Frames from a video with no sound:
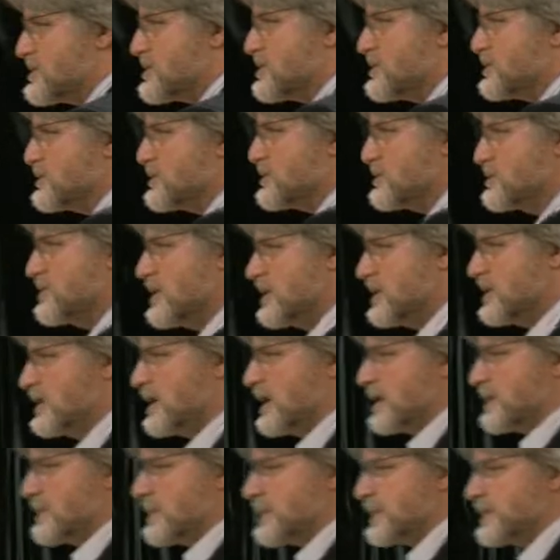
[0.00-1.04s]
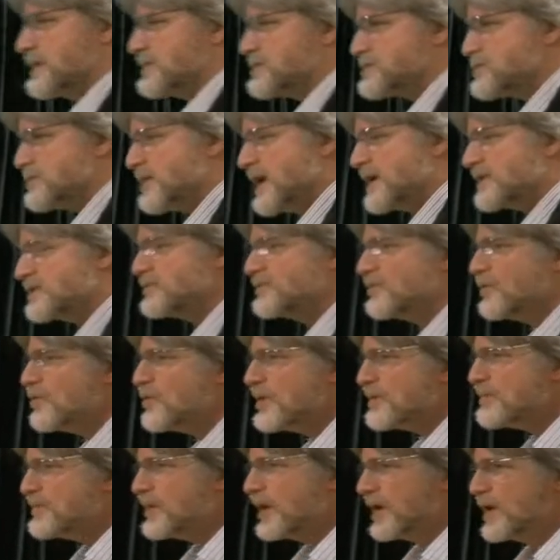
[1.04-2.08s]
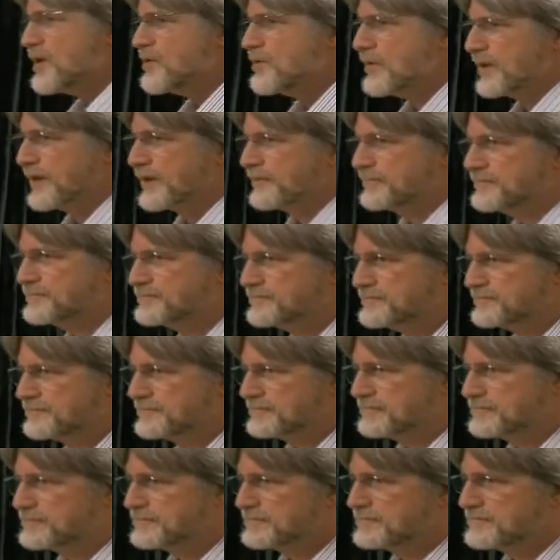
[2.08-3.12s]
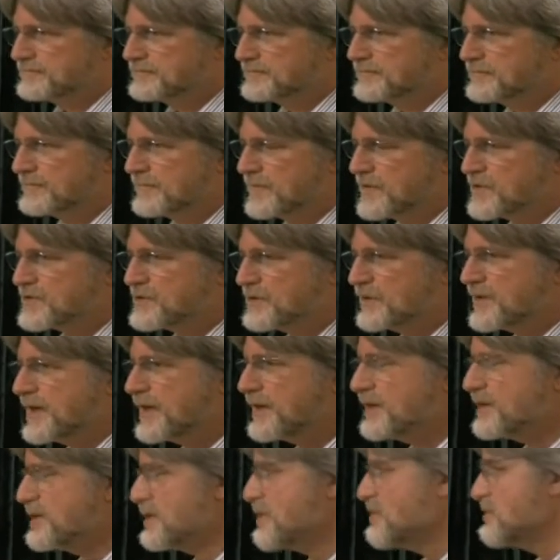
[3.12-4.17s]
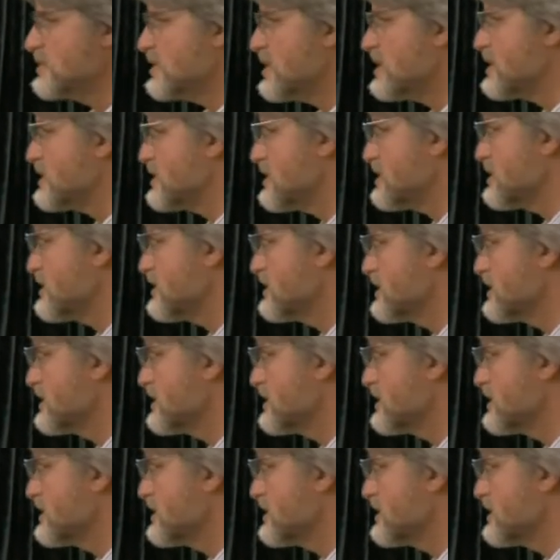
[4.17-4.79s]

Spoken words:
to transform the lower so that it no longer